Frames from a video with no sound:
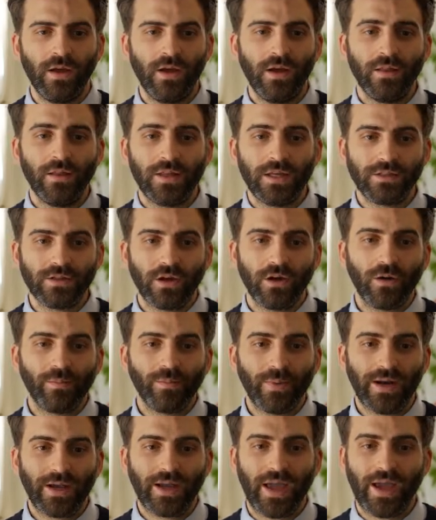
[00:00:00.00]
These are
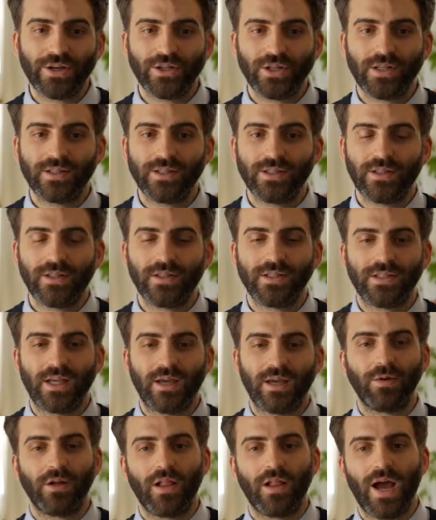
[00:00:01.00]
medications in the
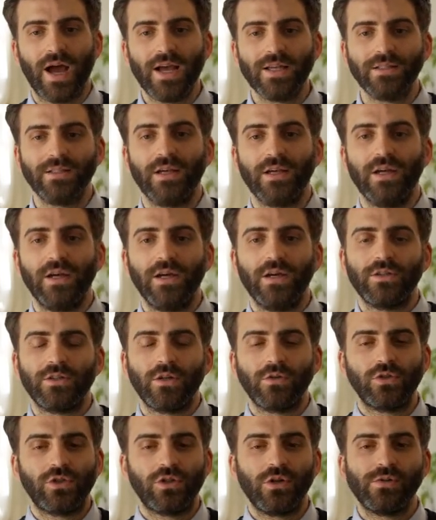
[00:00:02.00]
same class,
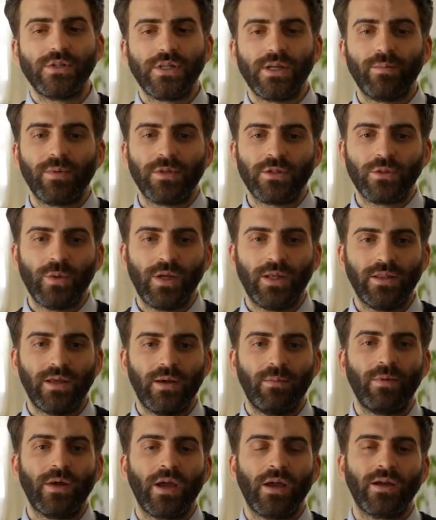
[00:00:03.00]
so choosing between
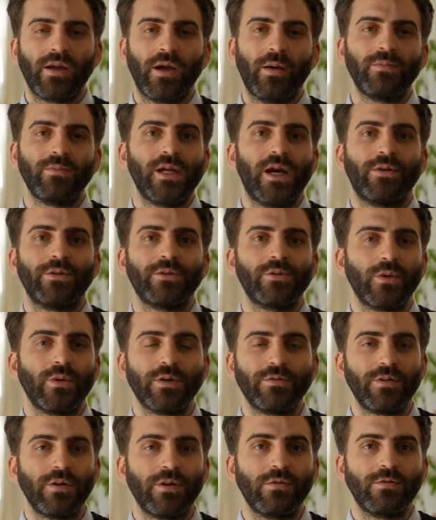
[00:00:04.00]
them can come down to a
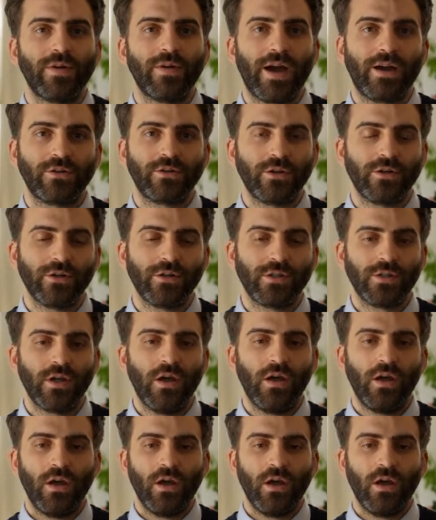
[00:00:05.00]
few factors.